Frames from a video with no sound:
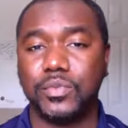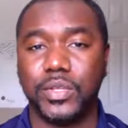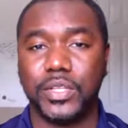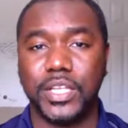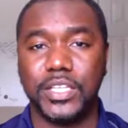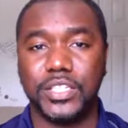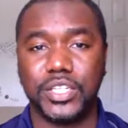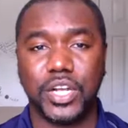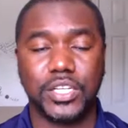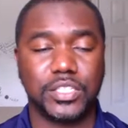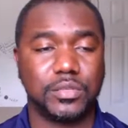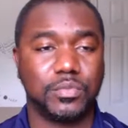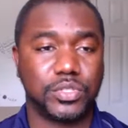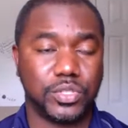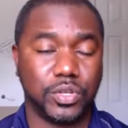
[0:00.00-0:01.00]
with each
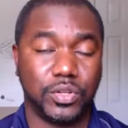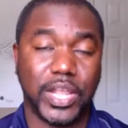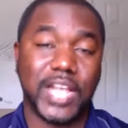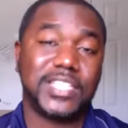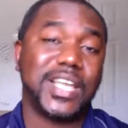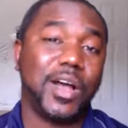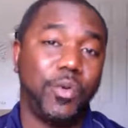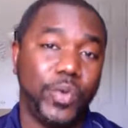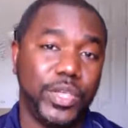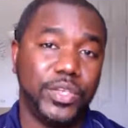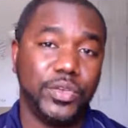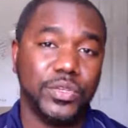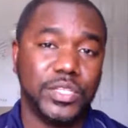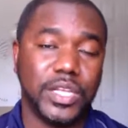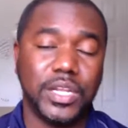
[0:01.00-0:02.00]
customer. So that's how we
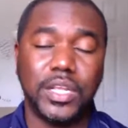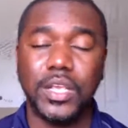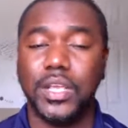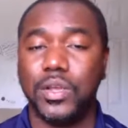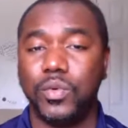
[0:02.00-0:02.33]
use it.